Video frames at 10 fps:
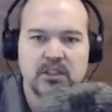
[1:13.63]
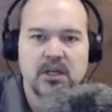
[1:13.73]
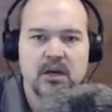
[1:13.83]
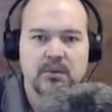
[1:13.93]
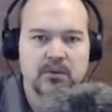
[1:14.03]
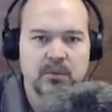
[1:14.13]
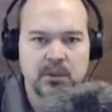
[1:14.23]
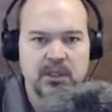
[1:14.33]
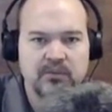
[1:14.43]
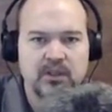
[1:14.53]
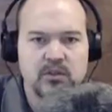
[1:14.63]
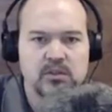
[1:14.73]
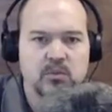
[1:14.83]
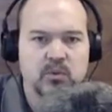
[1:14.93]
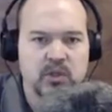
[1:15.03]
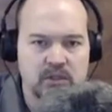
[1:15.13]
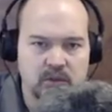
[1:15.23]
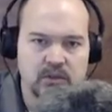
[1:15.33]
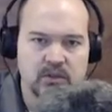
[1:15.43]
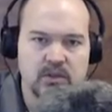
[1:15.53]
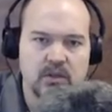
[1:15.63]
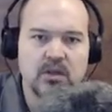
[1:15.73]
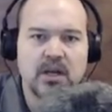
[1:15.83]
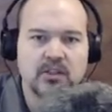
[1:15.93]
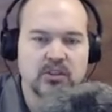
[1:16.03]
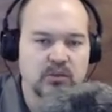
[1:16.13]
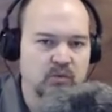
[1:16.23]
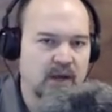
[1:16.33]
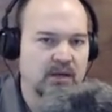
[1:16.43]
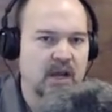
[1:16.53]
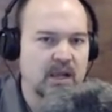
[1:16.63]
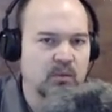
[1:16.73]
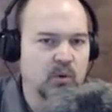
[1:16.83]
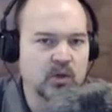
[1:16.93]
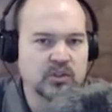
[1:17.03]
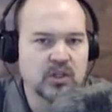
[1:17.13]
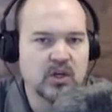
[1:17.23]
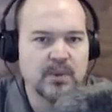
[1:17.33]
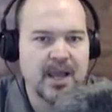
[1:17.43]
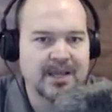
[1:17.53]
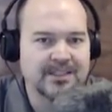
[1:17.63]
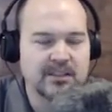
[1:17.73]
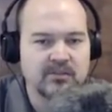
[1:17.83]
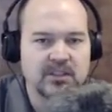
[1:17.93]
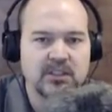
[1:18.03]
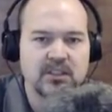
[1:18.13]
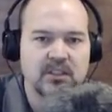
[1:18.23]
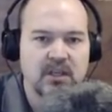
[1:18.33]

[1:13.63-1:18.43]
I'm going to be giving you some resources so you can actually run a workshop activity